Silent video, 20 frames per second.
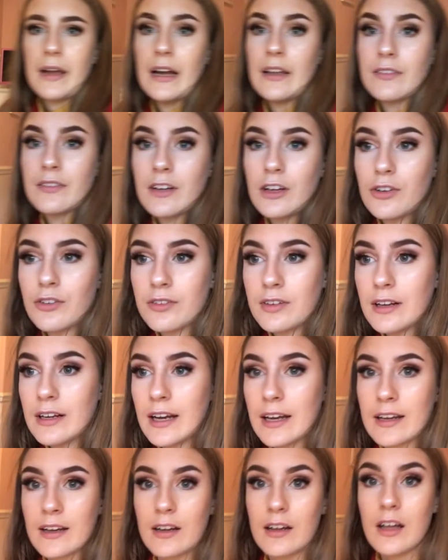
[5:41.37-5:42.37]
and honestly,
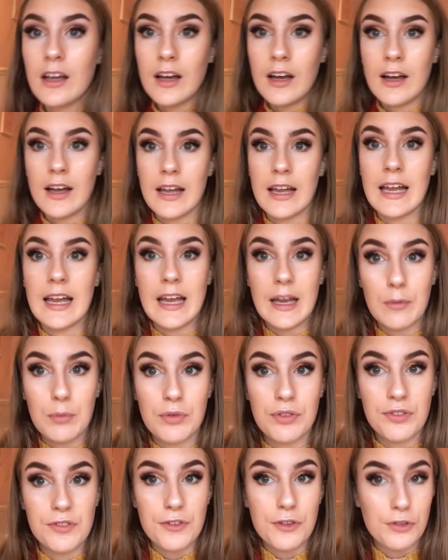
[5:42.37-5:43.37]
like, it
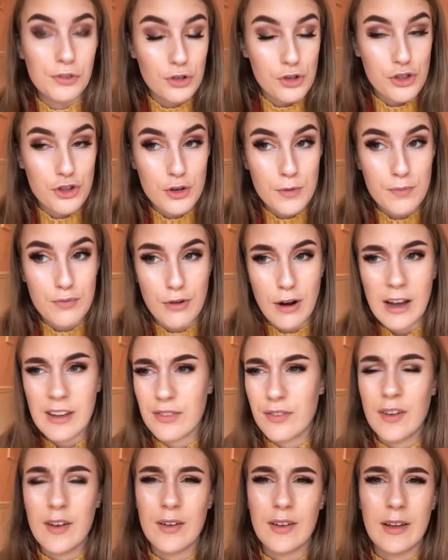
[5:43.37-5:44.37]
was such a good price
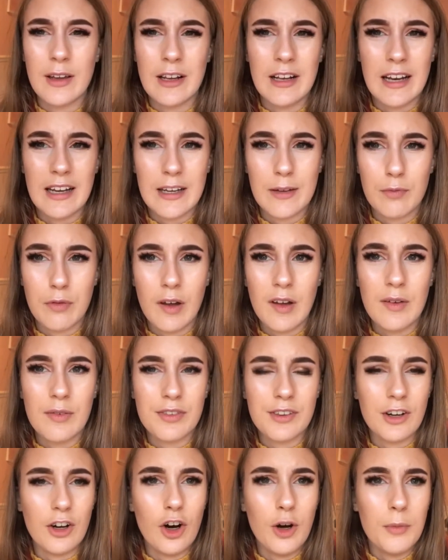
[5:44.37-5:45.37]
for me. It, like, it
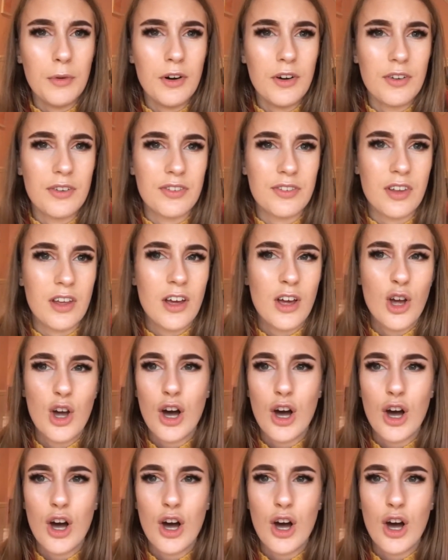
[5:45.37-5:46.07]
was almost